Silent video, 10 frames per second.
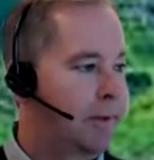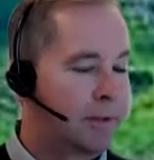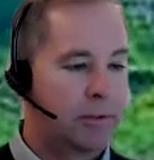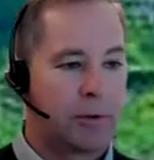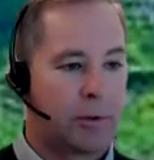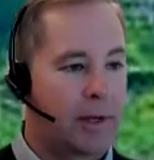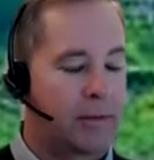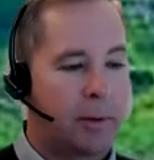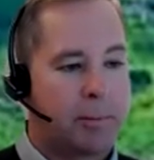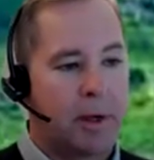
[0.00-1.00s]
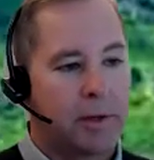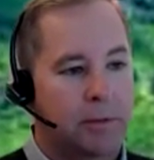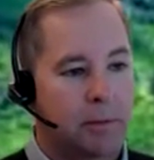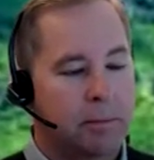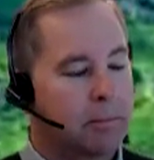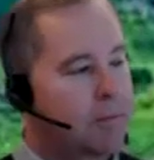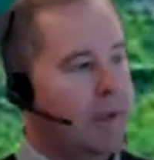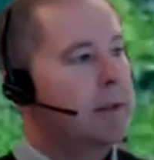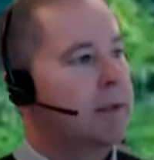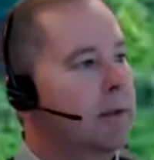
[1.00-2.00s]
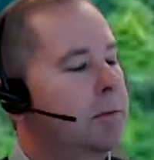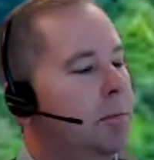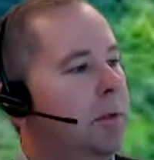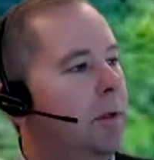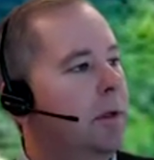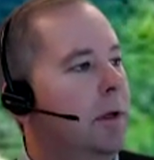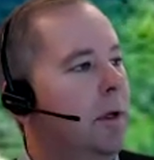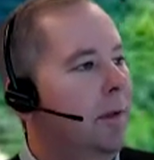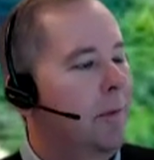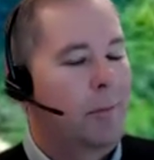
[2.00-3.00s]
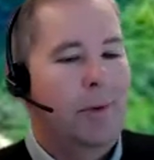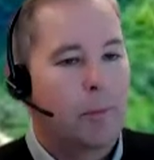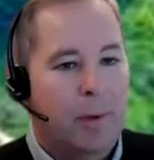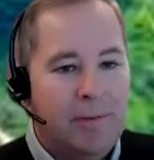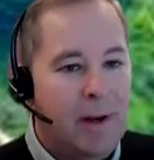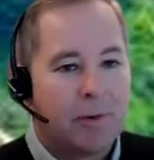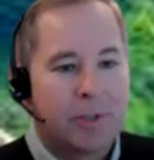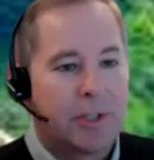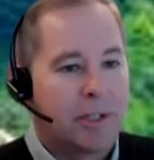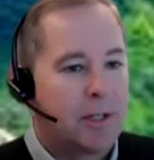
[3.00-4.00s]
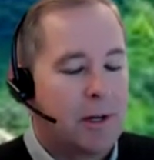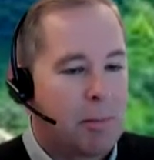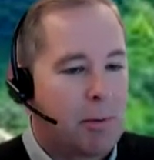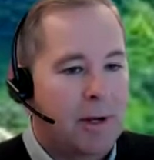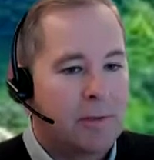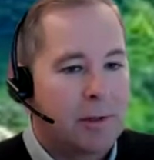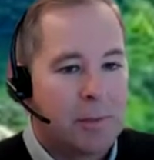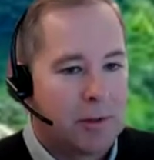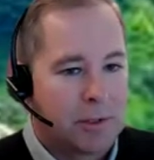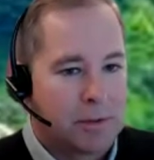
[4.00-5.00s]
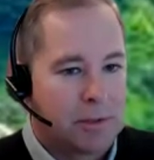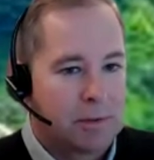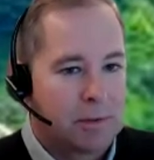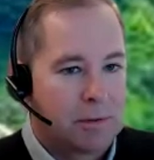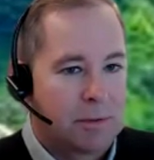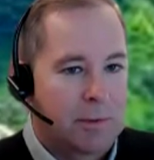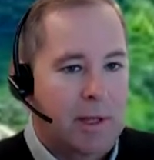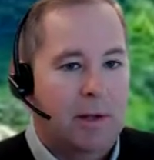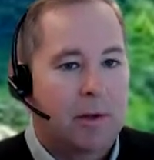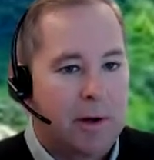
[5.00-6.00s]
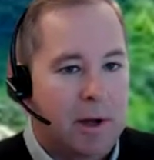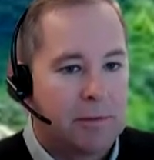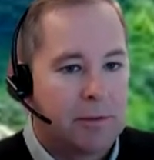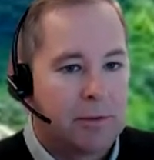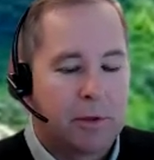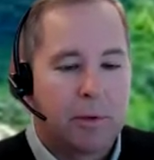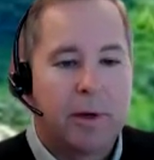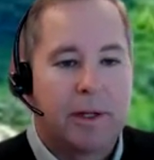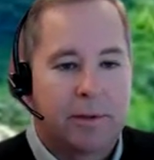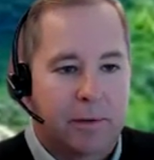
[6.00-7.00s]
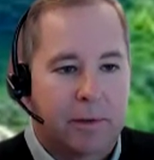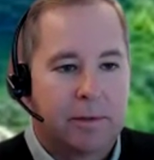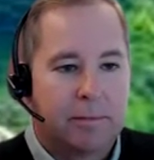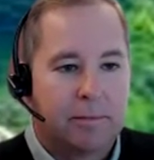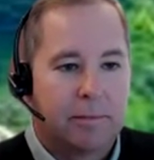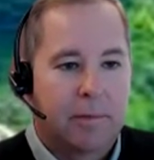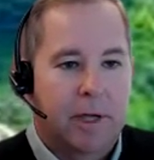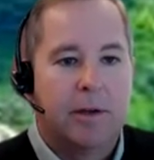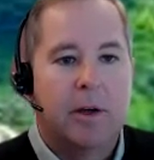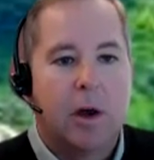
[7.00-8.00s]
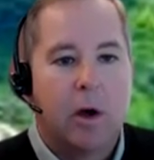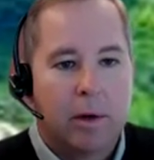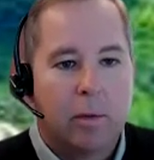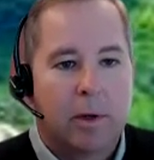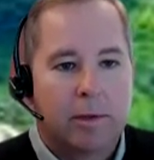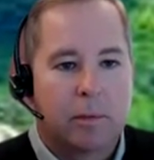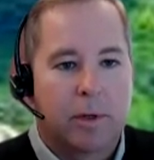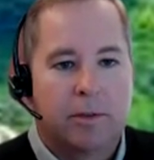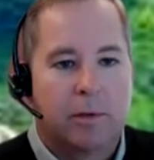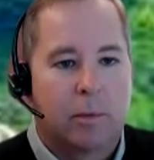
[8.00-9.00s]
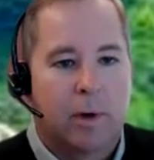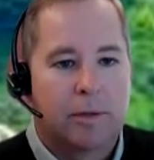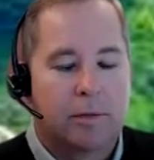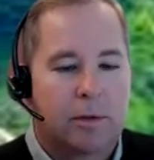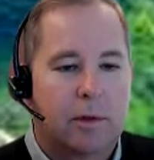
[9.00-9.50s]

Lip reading: This is crazy. I probably shouldn't say this, but we've never adjusted our pricing margins without loan officers agreeing to it and knowing what the reason was.